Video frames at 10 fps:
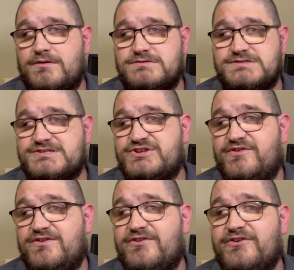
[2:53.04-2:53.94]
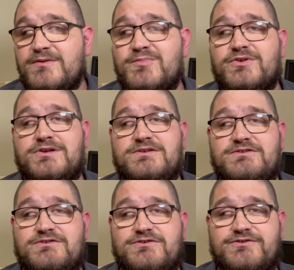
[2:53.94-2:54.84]
just
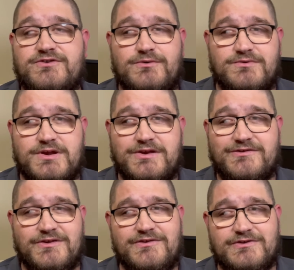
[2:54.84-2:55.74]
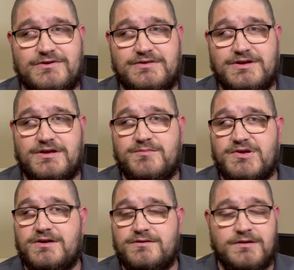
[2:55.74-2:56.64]
simply don't exist on the
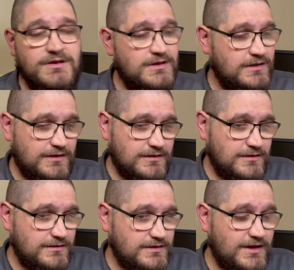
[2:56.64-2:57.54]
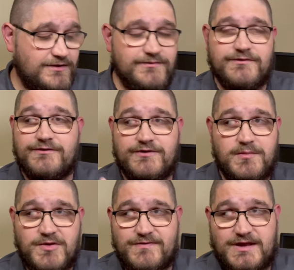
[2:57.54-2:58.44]
iPad. Now,
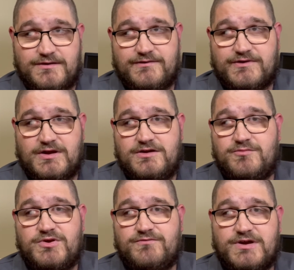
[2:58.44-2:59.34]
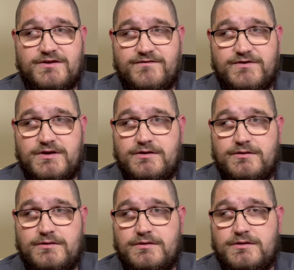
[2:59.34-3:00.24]
some of that has kind of been rectified
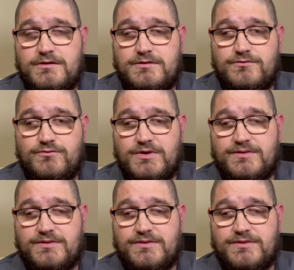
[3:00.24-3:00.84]
with